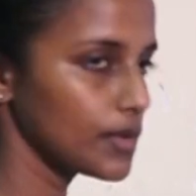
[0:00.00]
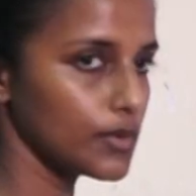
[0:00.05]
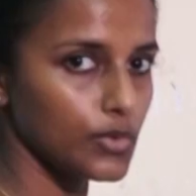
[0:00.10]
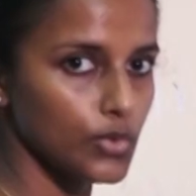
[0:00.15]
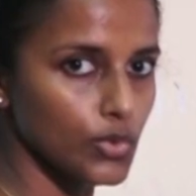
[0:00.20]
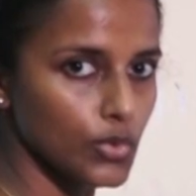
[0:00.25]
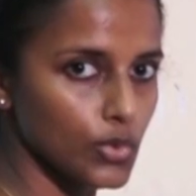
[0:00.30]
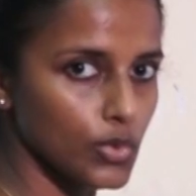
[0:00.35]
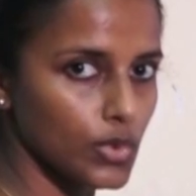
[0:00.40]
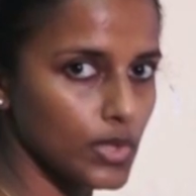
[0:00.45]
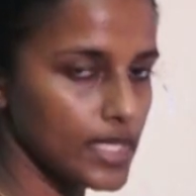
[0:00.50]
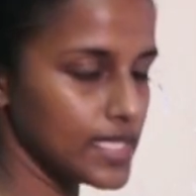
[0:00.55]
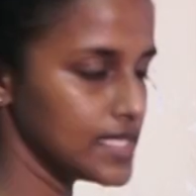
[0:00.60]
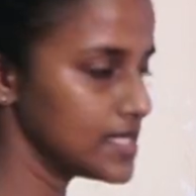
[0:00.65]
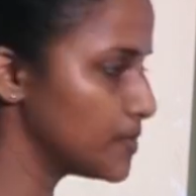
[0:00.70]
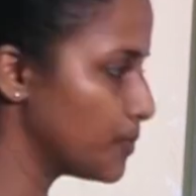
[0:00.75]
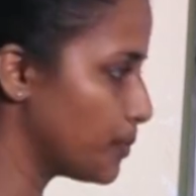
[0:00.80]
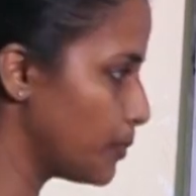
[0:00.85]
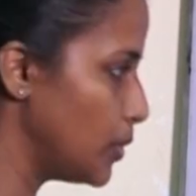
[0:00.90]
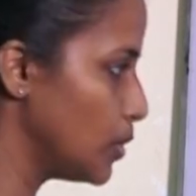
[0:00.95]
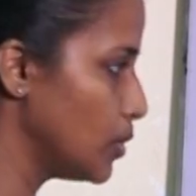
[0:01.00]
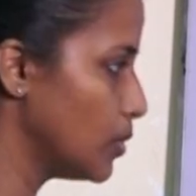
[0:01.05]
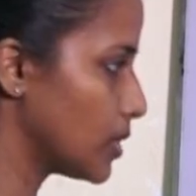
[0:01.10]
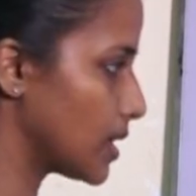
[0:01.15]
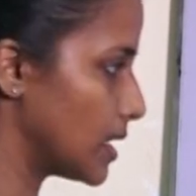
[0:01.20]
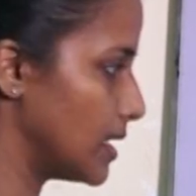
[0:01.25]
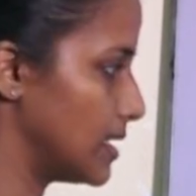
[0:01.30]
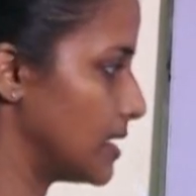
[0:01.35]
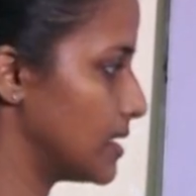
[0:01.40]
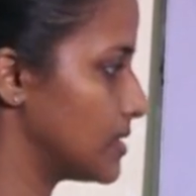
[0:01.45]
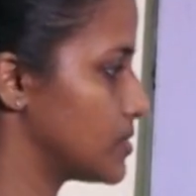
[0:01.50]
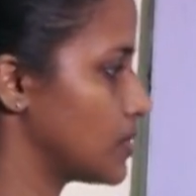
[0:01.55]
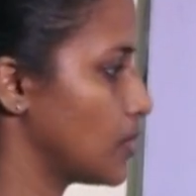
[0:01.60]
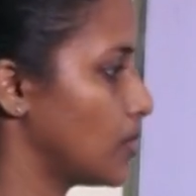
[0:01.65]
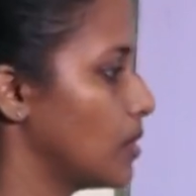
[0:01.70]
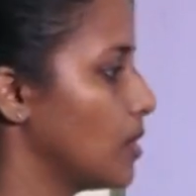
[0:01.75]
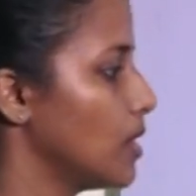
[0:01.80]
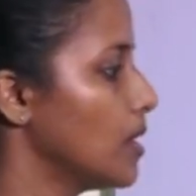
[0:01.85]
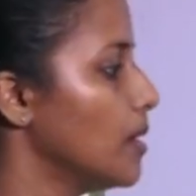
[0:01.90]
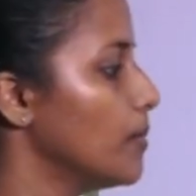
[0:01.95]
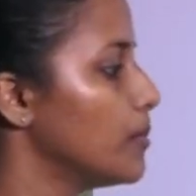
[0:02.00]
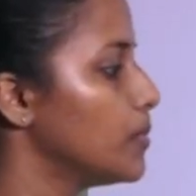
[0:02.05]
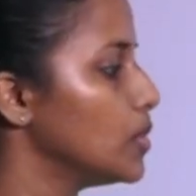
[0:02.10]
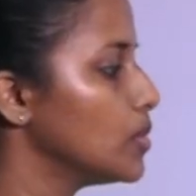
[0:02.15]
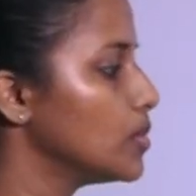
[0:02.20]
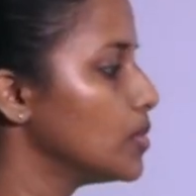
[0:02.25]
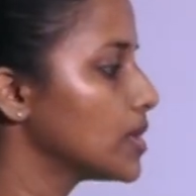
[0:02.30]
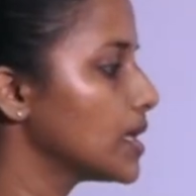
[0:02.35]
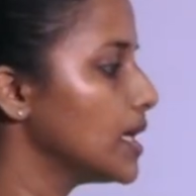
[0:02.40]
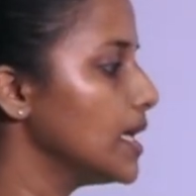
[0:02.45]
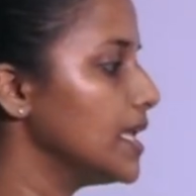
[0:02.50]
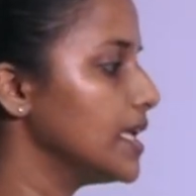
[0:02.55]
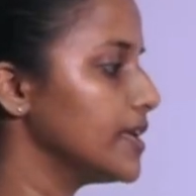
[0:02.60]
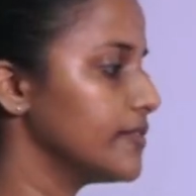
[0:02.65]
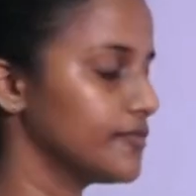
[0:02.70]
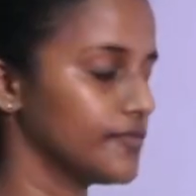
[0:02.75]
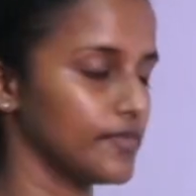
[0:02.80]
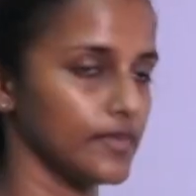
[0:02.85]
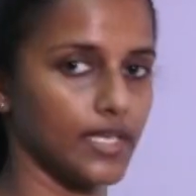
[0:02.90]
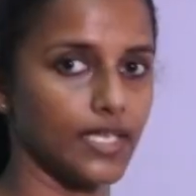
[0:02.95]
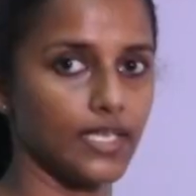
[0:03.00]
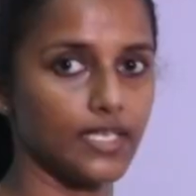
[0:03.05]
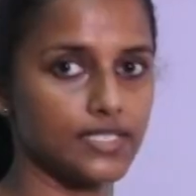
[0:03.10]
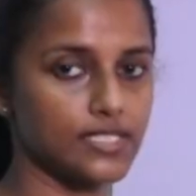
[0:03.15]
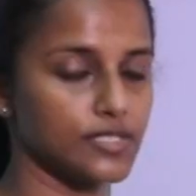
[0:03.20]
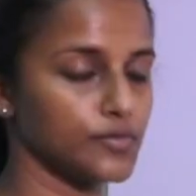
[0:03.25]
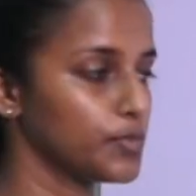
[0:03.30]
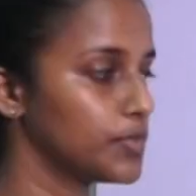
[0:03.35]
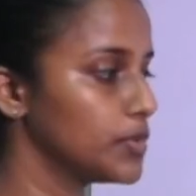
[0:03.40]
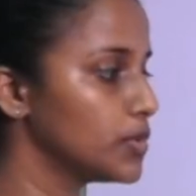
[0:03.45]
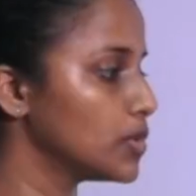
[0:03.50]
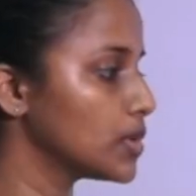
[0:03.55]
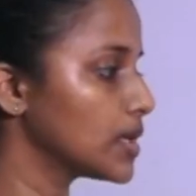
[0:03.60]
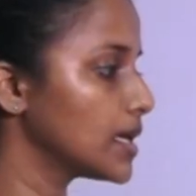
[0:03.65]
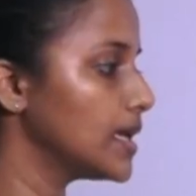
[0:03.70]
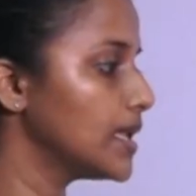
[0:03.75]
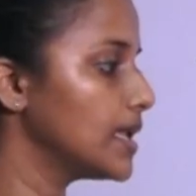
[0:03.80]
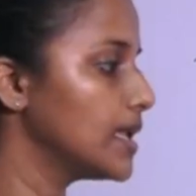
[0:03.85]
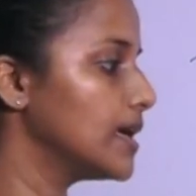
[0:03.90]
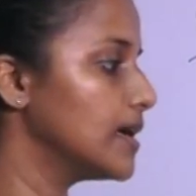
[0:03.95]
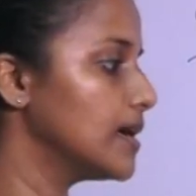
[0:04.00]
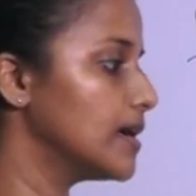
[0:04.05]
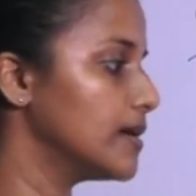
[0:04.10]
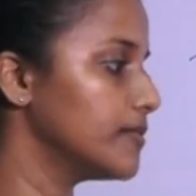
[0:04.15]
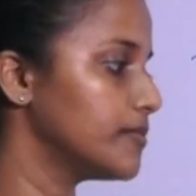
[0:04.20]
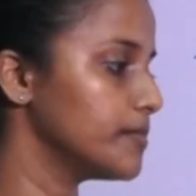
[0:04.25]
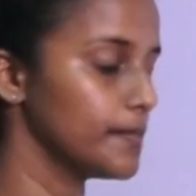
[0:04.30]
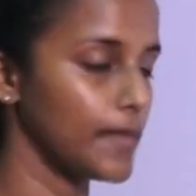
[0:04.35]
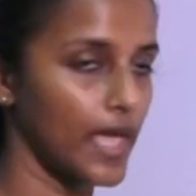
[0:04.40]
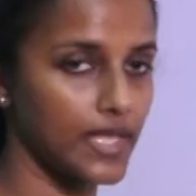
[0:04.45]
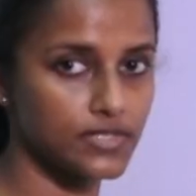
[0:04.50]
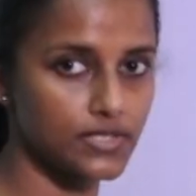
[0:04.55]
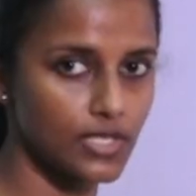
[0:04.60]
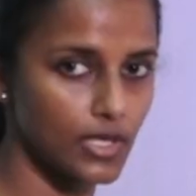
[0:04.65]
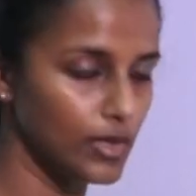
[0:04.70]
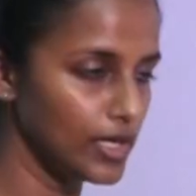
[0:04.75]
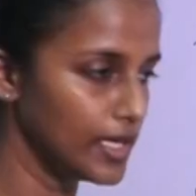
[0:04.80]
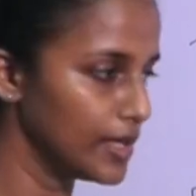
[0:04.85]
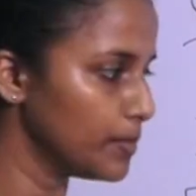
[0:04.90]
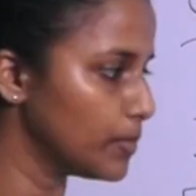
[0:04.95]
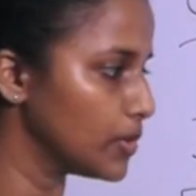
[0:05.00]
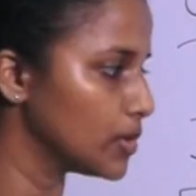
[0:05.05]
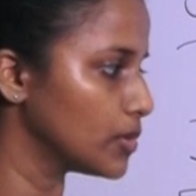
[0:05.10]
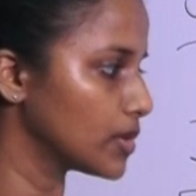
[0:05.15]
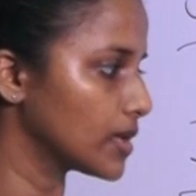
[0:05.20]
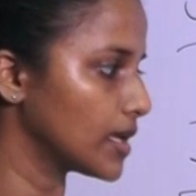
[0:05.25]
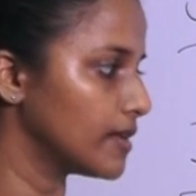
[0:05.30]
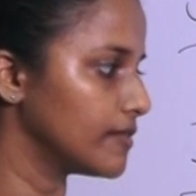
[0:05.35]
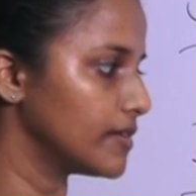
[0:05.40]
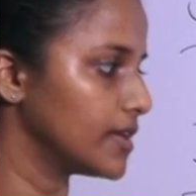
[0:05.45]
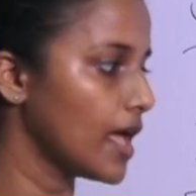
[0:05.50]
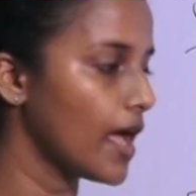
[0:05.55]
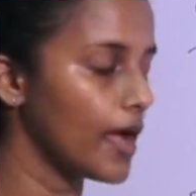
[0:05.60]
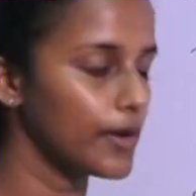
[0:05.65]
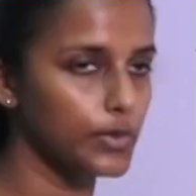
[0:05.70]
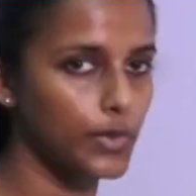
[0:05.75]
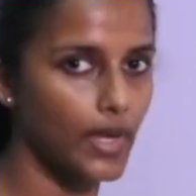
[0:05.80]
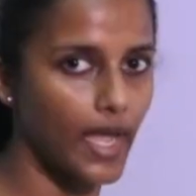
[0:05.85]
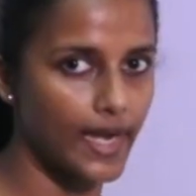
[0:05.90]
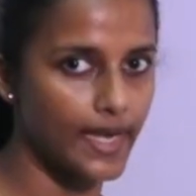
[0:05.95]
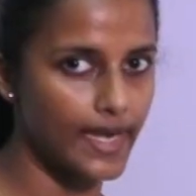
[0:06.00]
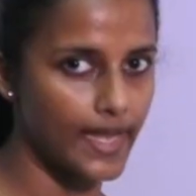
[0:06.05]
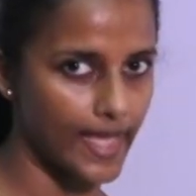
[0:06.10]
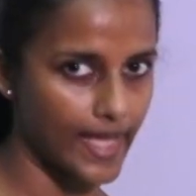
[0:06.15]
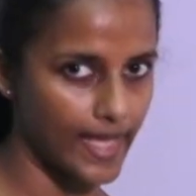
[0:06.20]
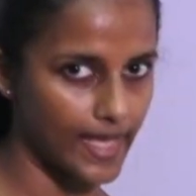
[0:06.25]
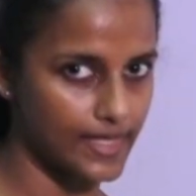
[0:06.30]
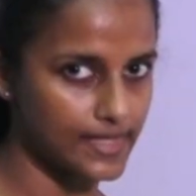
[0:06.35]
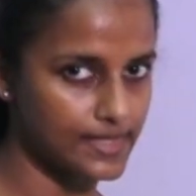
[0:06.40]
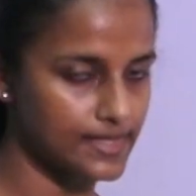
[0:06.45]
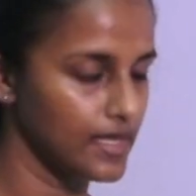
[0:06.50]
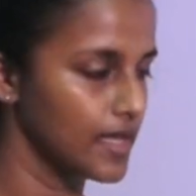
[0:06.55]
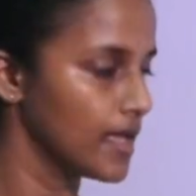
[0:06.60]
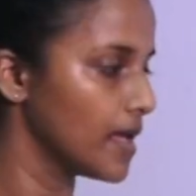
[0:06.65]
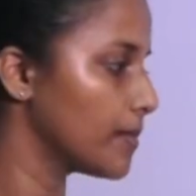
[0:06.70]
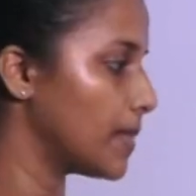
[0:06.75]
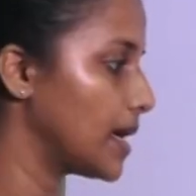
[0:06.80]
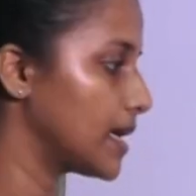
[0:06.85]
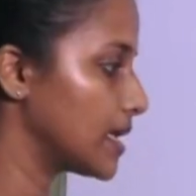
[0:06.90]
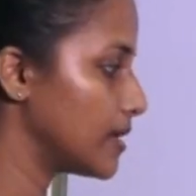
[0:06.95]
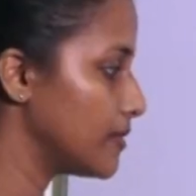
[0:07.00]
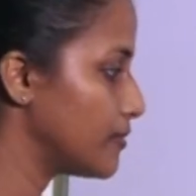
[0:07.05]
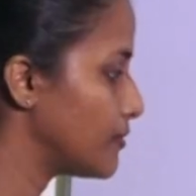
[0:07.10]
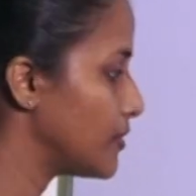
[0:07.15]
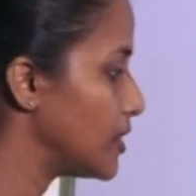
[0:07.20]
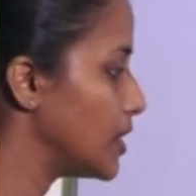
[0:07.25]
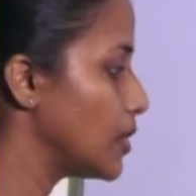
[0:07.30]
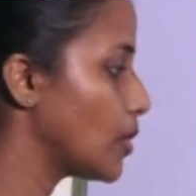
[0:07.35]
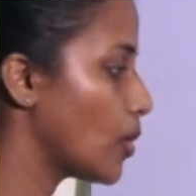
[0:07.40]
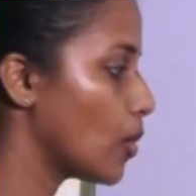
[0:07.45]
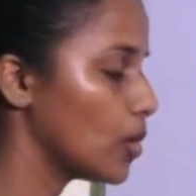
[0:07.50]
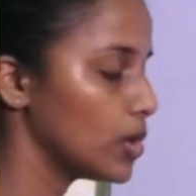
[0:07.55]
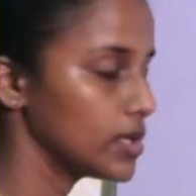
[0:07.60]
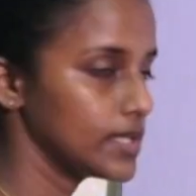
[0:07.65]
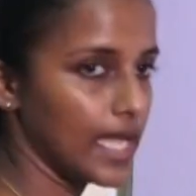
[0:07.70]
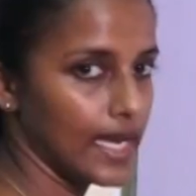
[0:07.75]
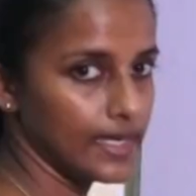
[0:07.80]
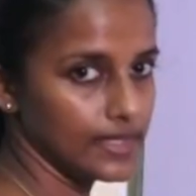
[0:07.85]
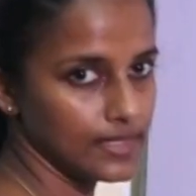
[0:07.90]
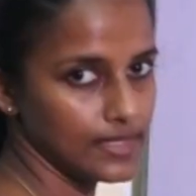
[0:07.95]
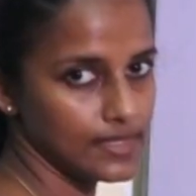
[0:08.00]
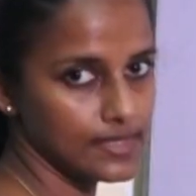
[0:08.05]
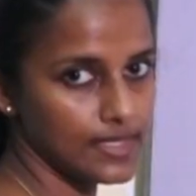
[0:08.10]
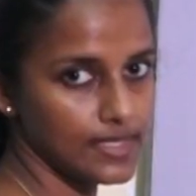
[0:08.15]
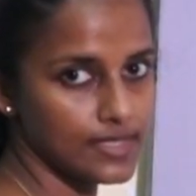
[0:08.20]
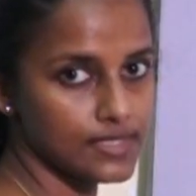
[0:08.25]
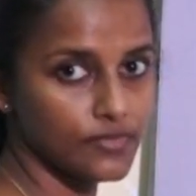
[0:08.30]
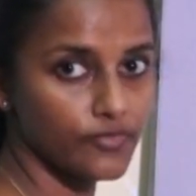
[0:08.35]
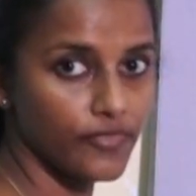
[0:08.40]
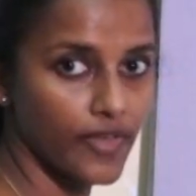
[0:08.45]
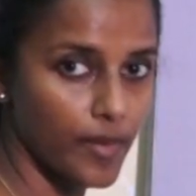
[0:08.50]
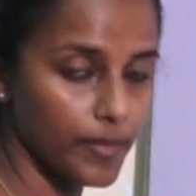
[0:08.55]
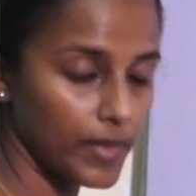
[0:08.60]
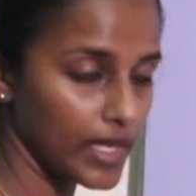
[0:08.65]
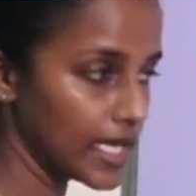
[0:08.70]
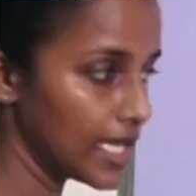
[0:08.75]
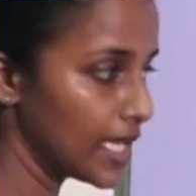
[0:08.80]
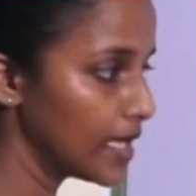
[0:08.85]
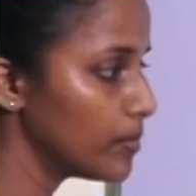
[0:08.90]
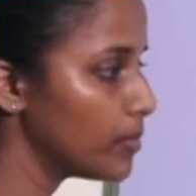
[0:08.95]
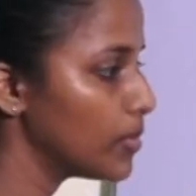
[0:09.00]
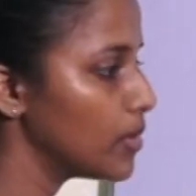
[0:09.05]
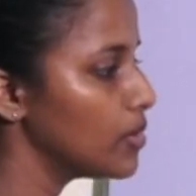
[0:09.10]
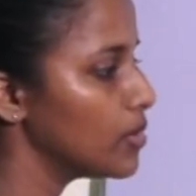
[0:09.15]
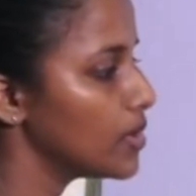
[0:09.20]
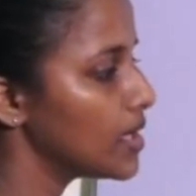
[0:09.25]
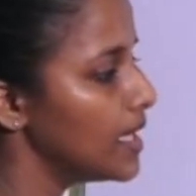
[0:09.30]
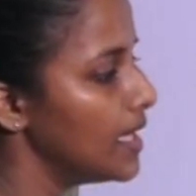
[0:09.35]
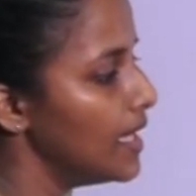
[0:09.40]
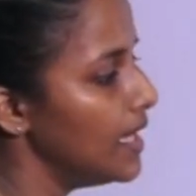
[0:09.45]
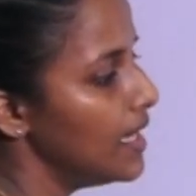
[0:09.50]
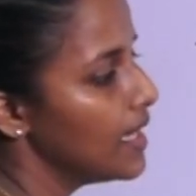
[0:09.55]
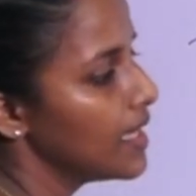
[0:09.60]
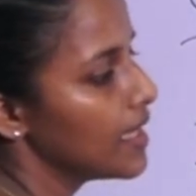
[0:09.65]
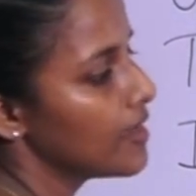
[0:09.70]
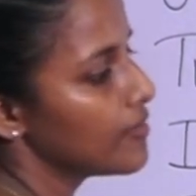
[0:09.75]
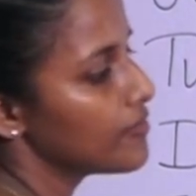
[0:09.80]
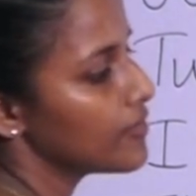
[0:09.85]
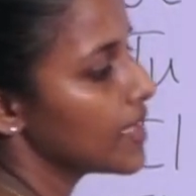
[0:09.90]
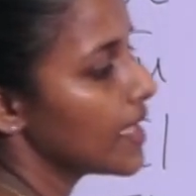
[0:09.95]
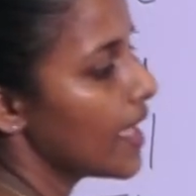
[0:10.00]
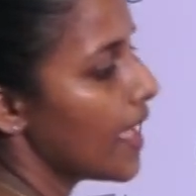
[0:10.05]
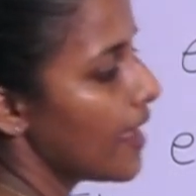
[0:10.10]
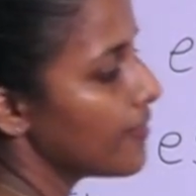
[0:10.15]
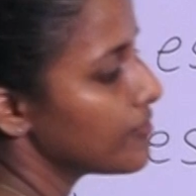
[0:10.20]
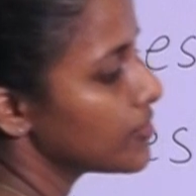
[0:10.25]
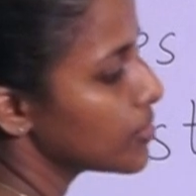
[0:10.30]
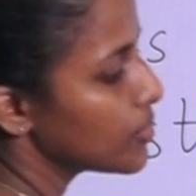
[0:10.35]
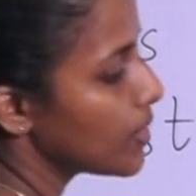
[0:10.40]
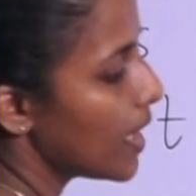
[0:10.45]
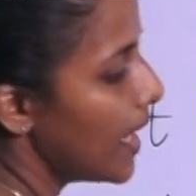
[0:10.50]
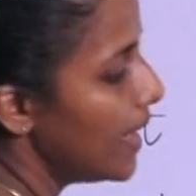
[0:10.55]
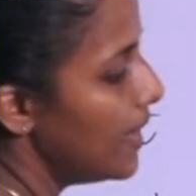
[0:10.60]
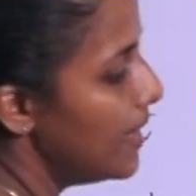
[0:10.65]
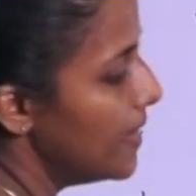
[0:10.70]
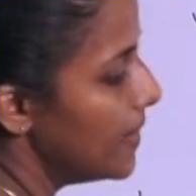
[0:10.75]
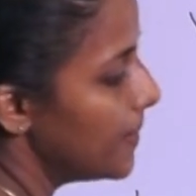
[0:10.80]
Nu is plural. So, plural, if it's plural, masculine plural, we have to add S. But if we know that this is feminine plural, we have to add